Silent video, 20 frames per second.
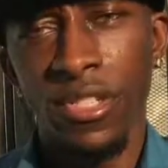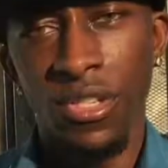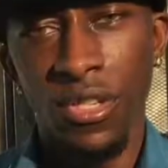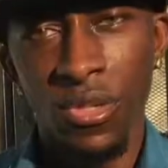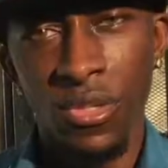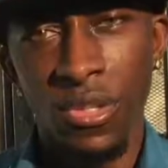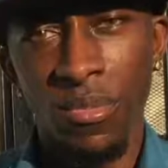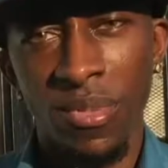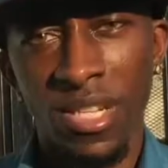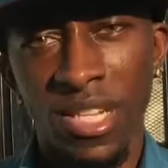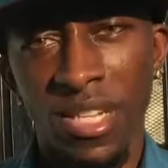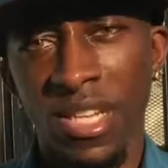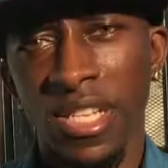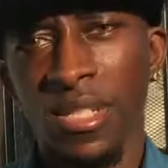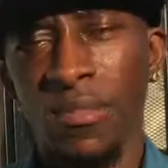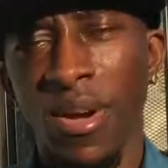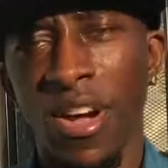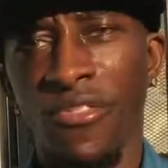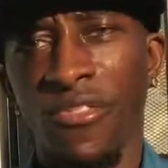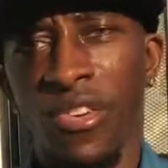
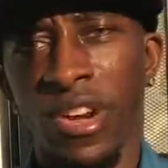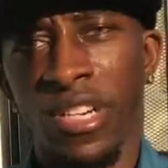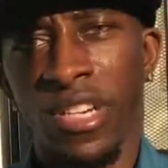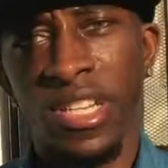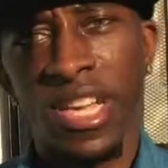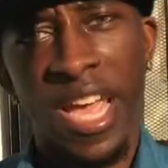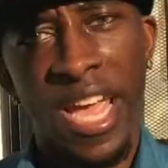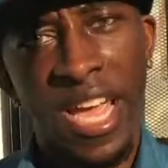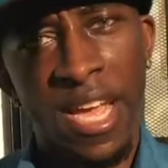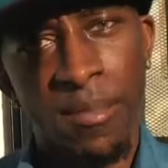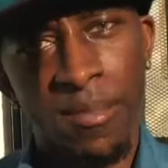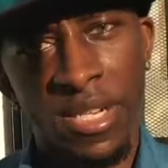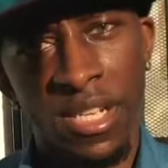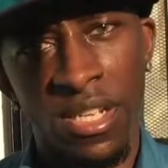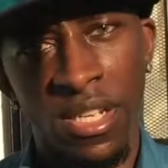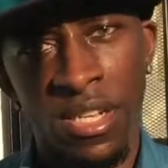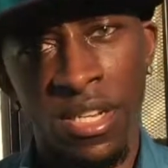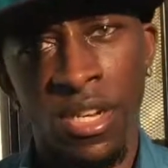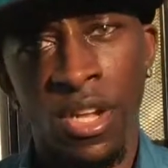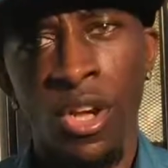is my friend
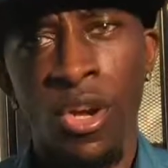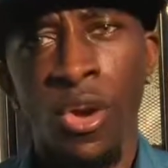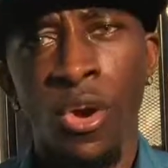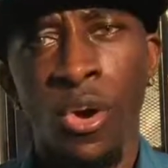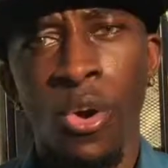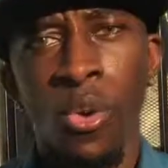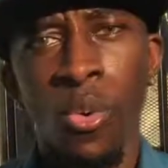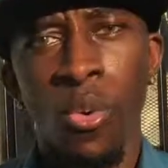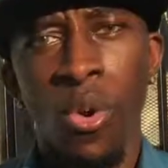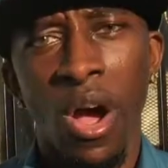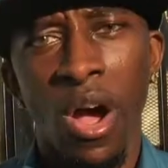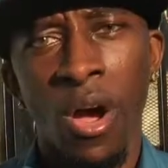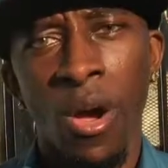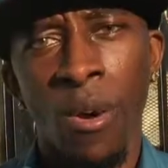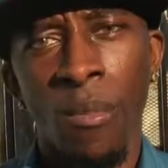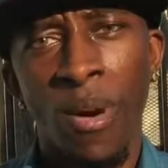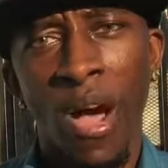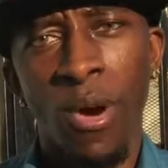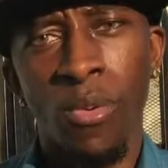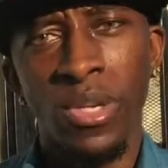Camden, who
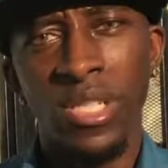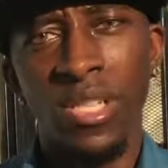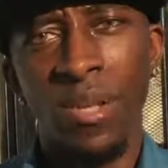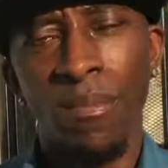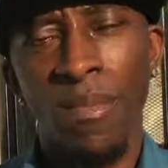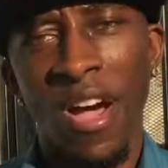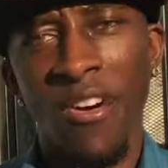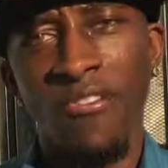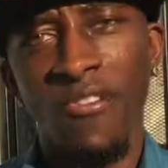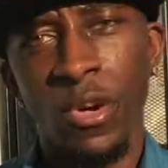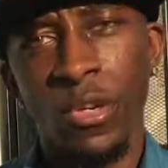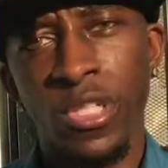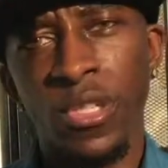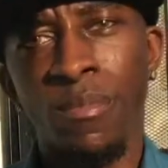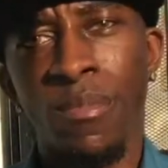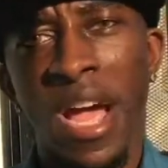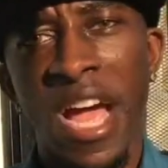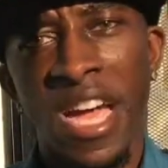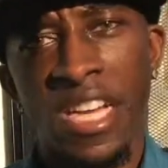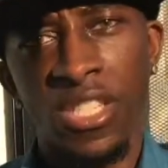I was in my first
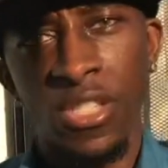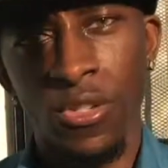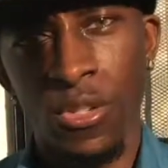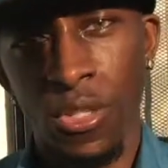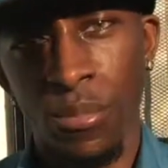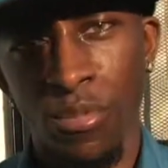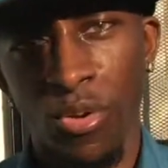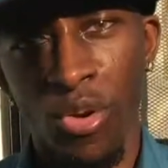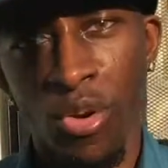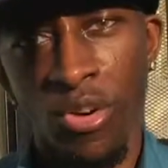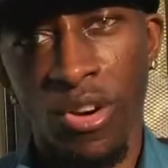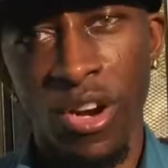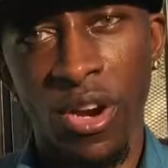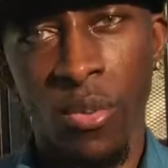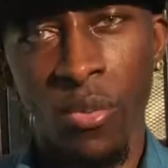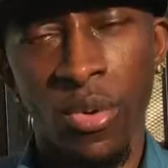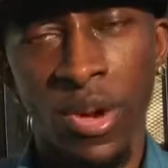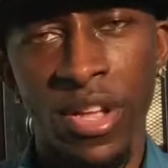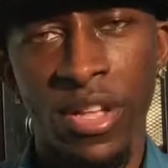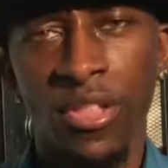master's
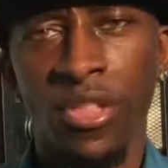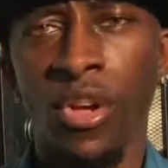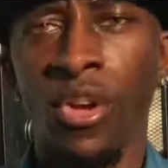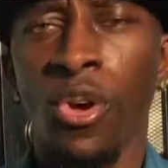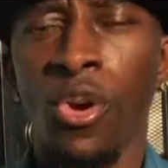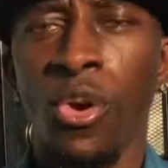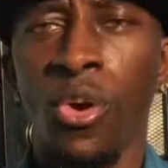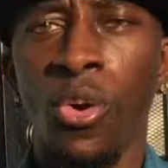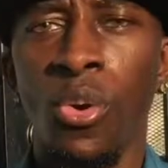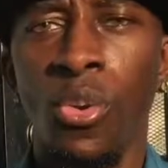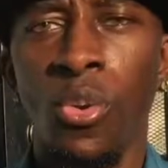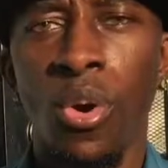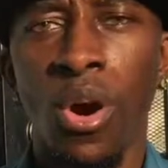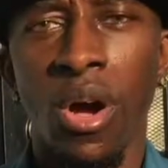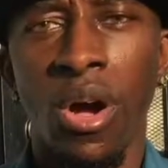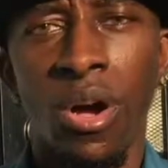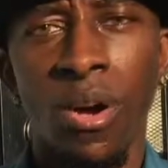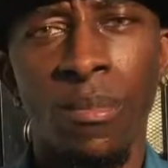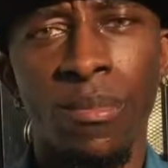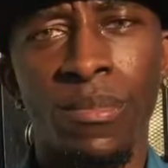program with,
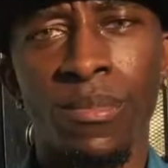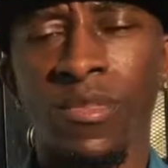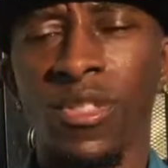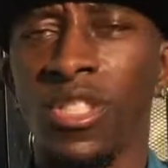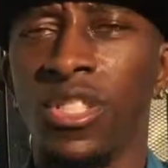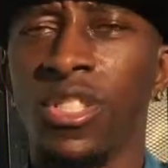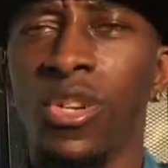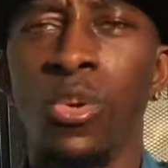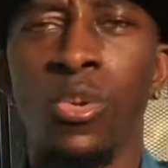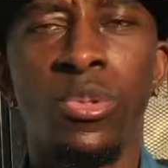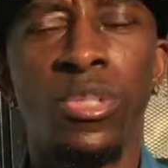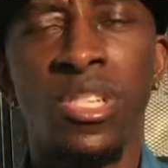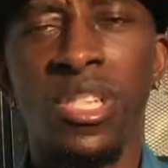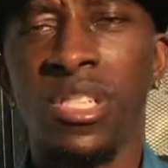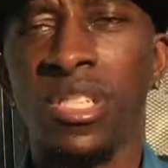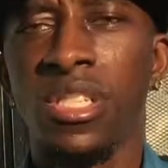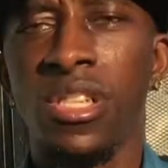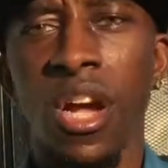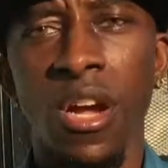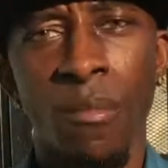who
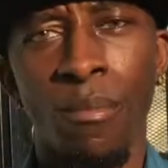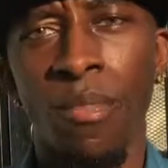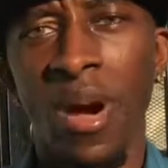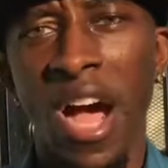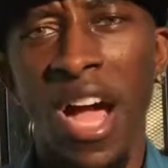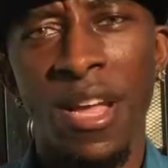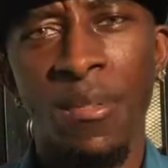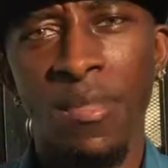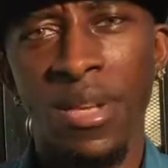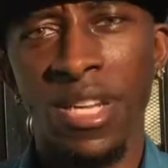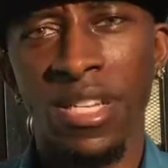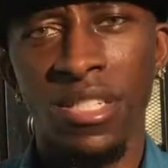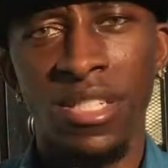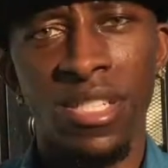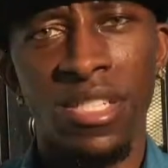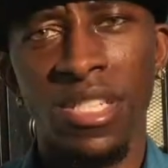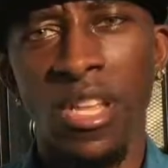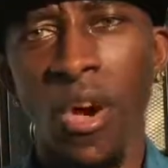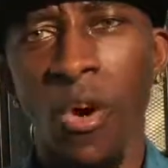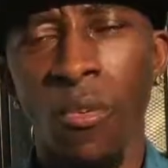just stuck by me and
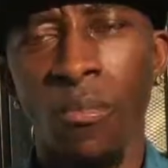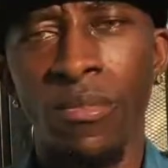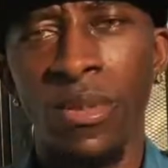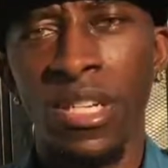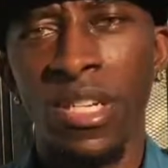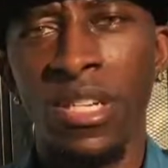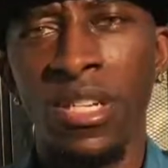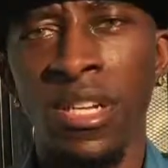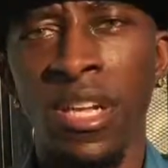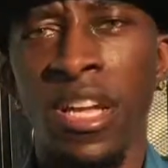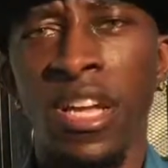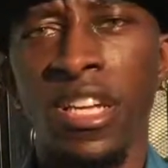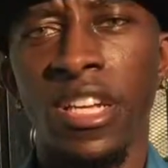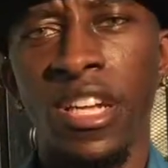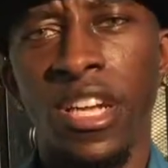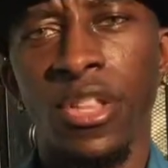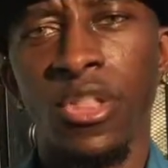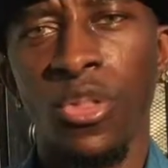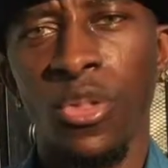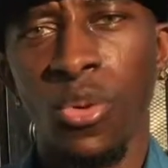just helped me
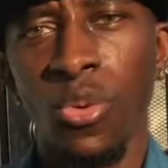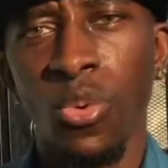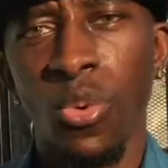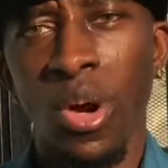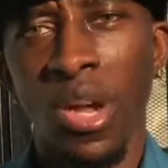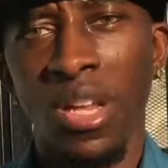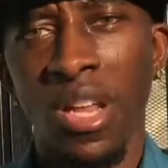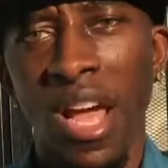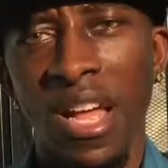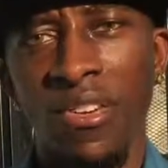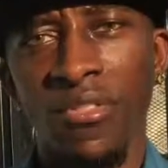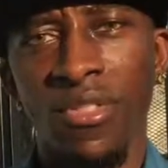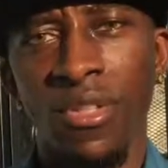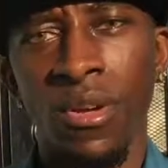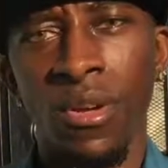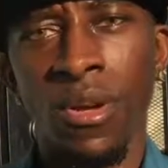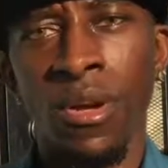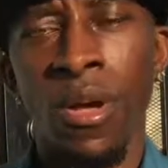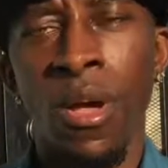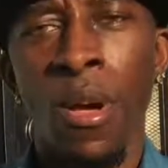get through a lot of
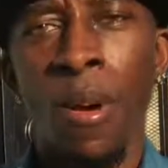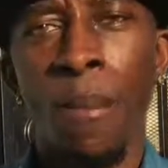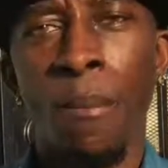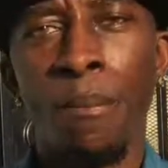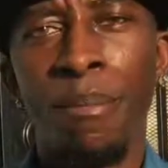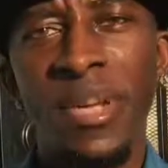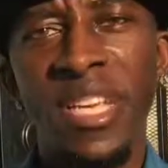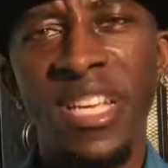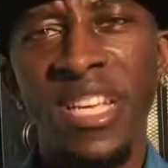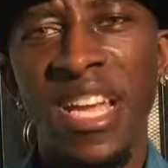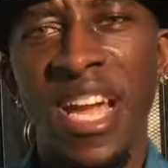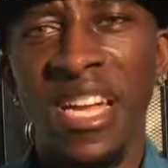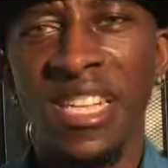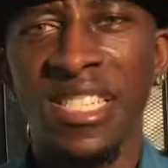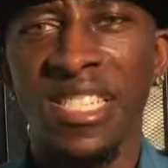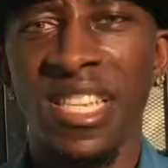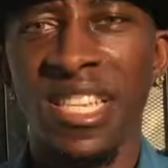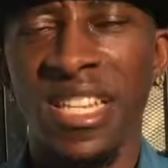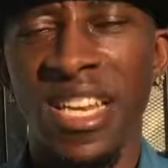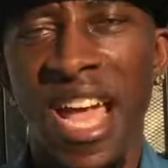the
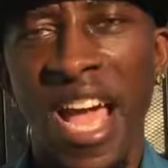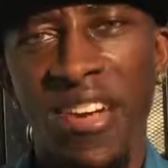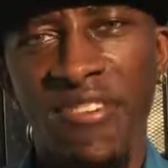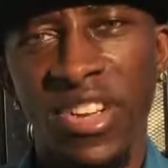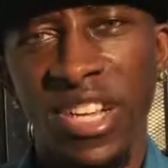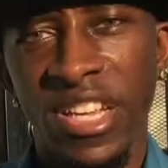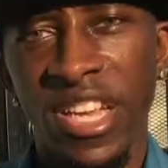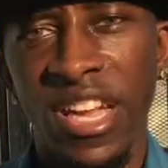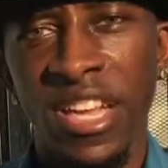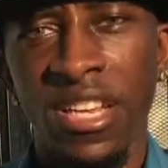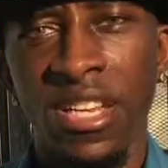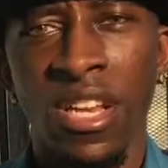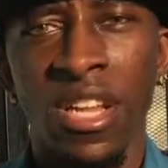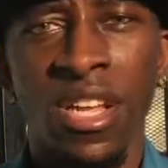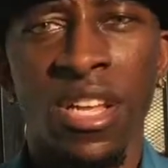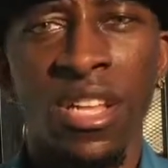BS and navigate